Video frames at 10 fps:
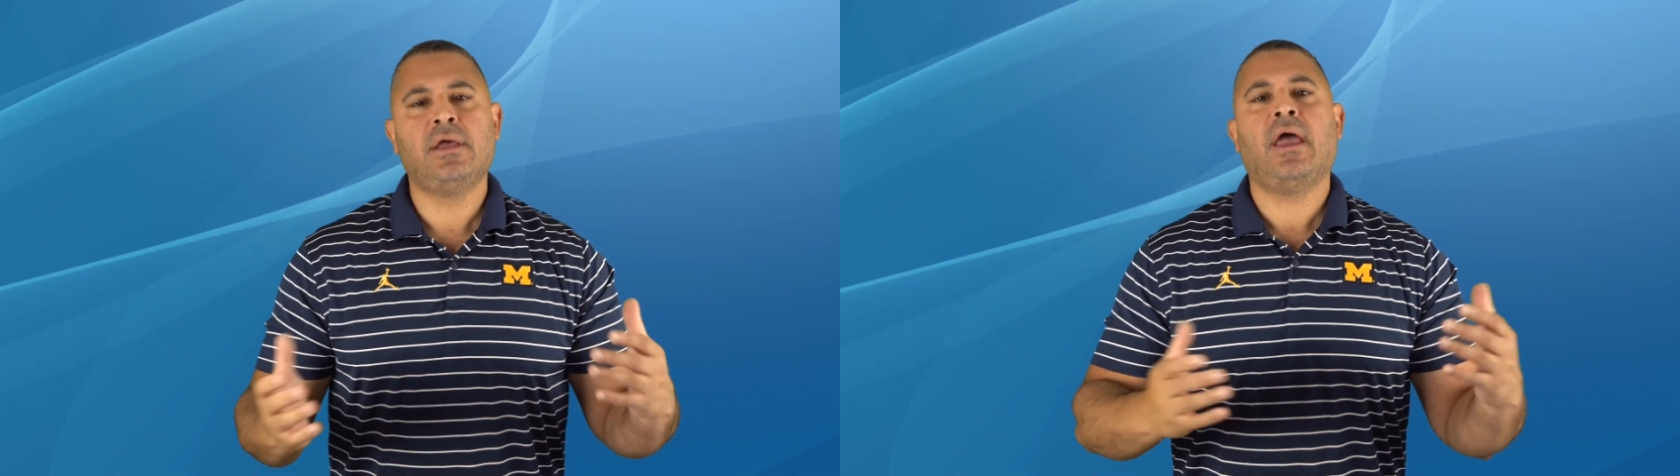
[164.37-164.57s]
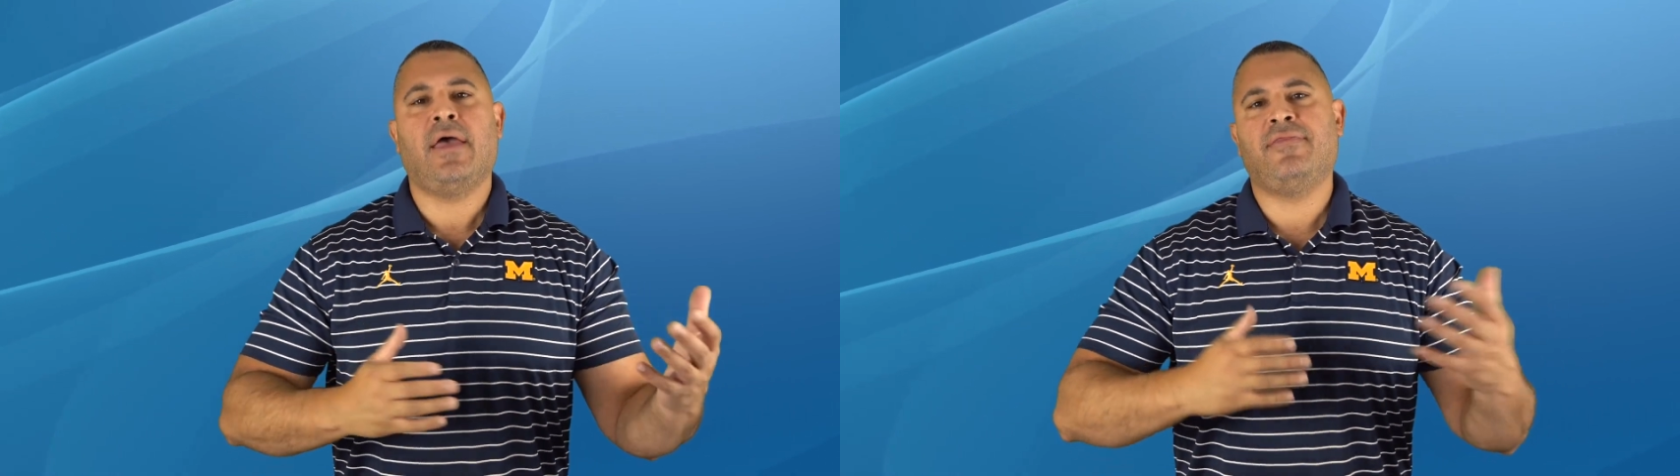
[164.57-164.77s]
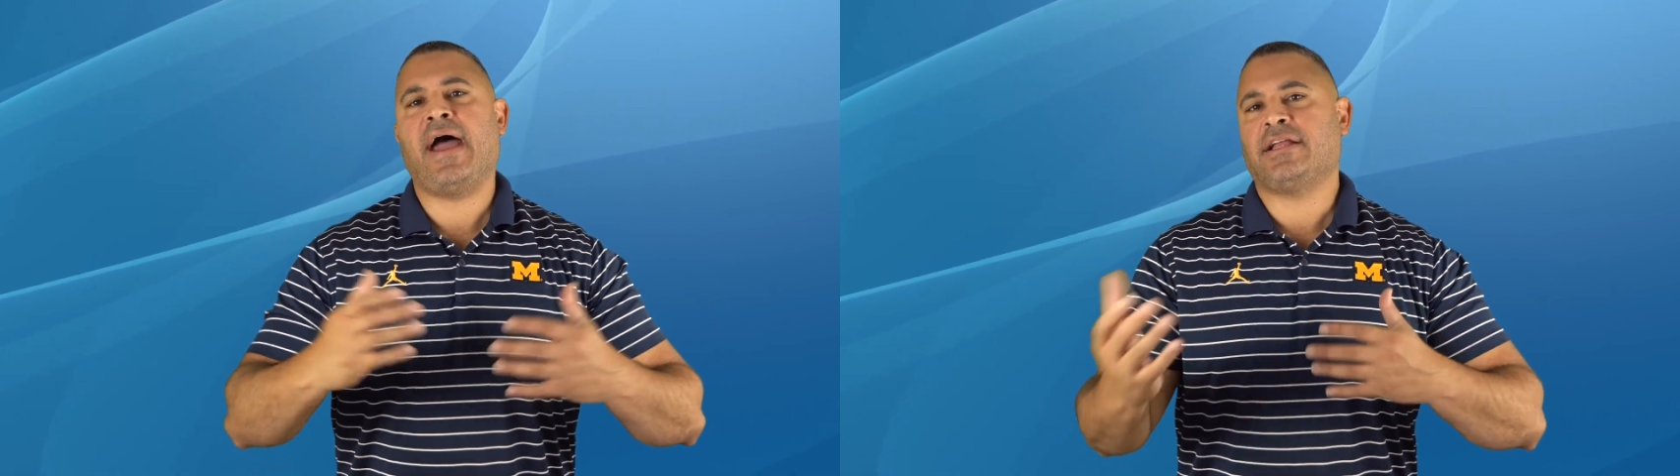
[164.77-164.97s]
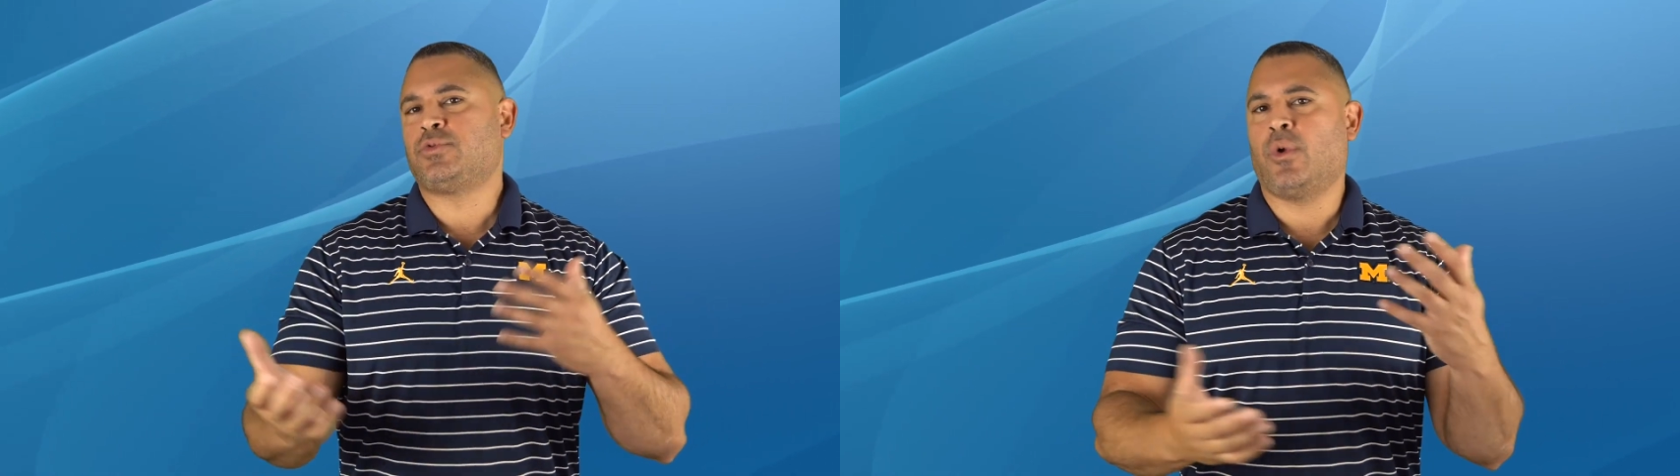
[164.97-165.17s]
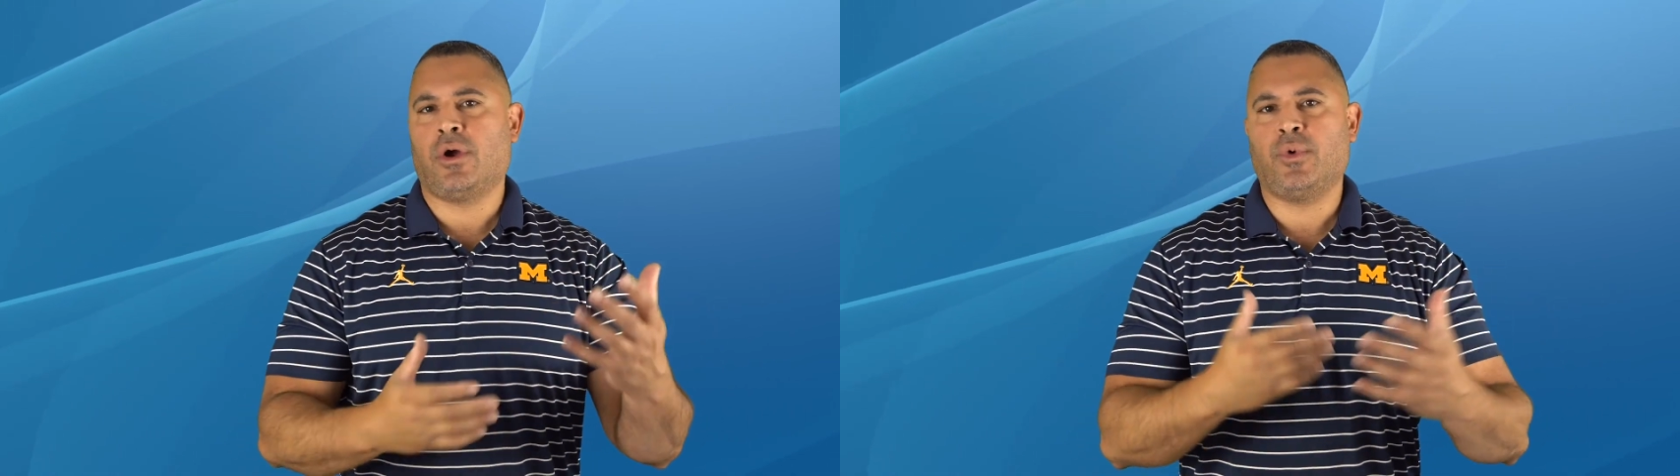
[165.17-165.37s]
And that's
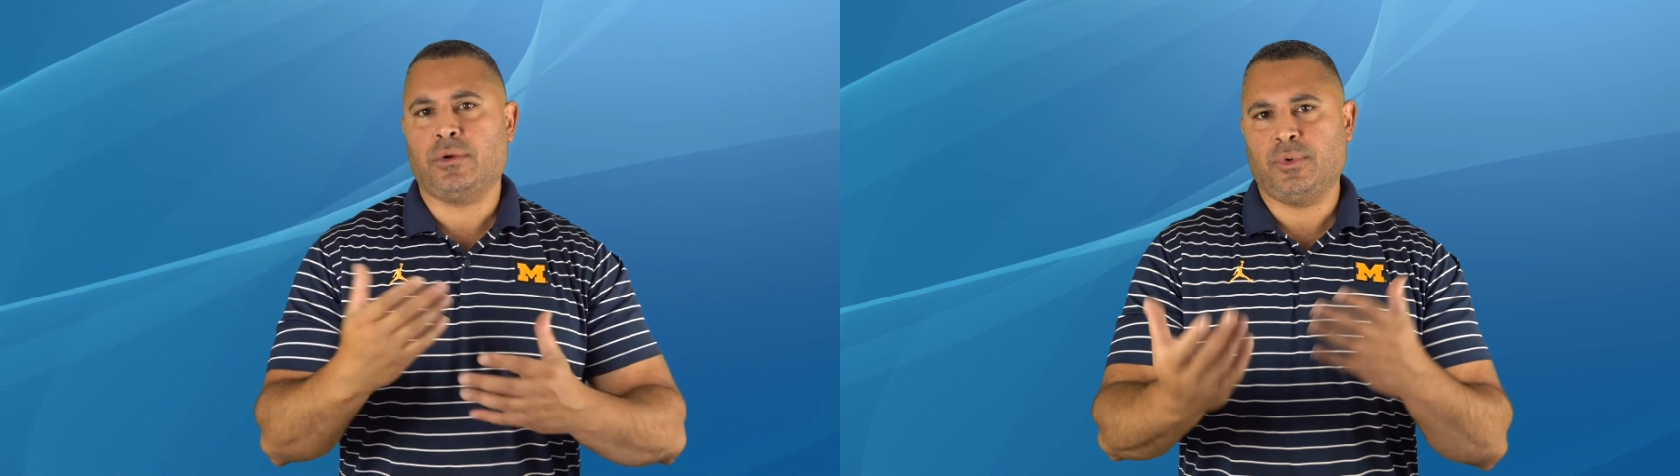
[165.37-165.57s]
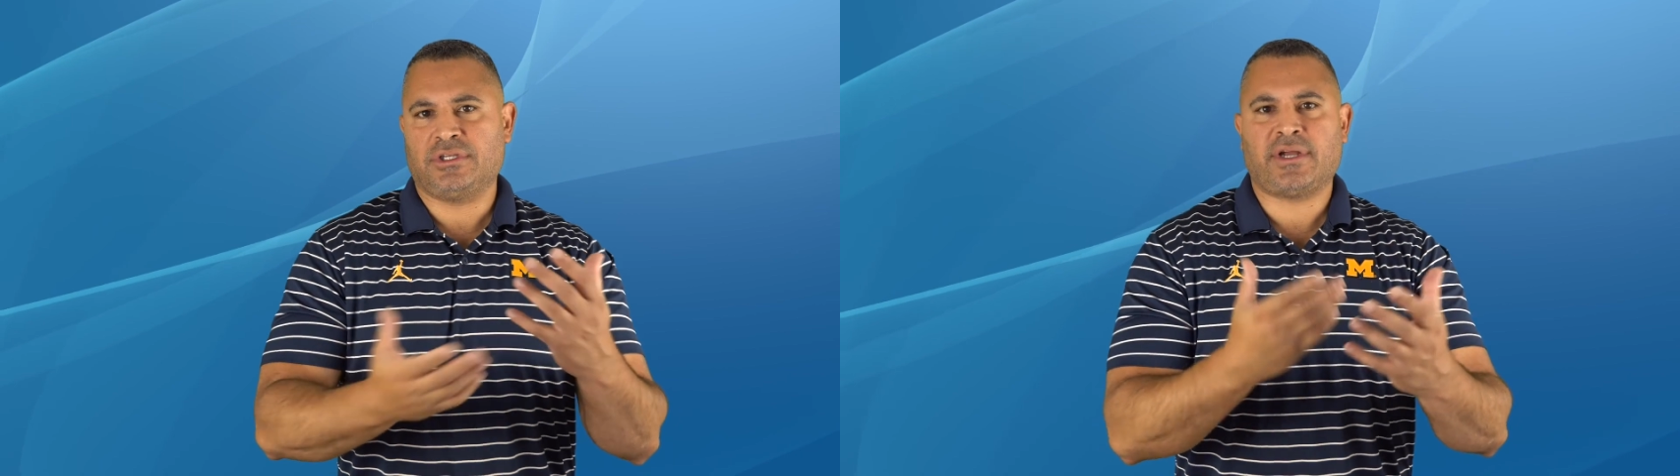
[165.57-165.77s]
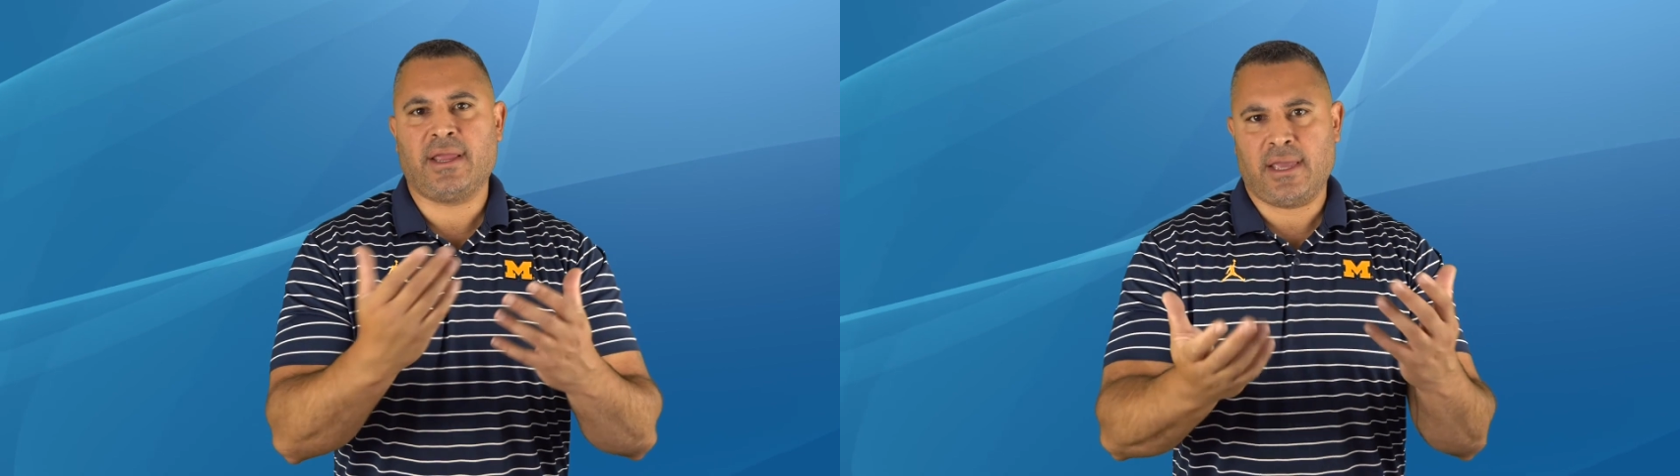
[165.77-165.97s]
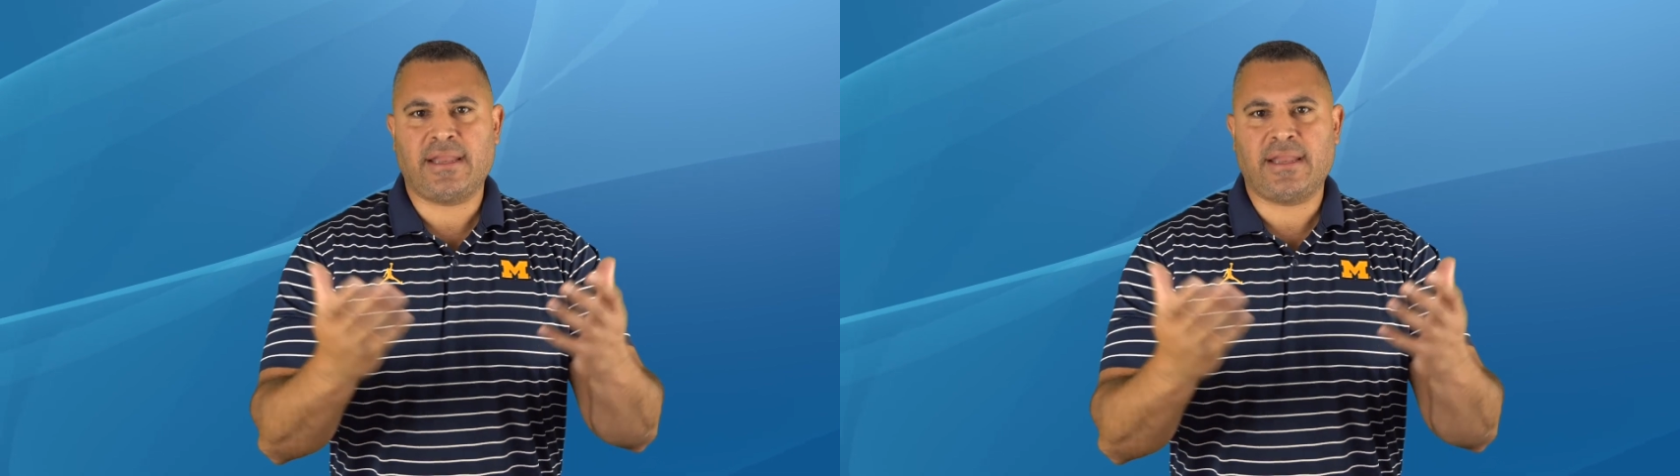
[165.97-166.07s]
where we start.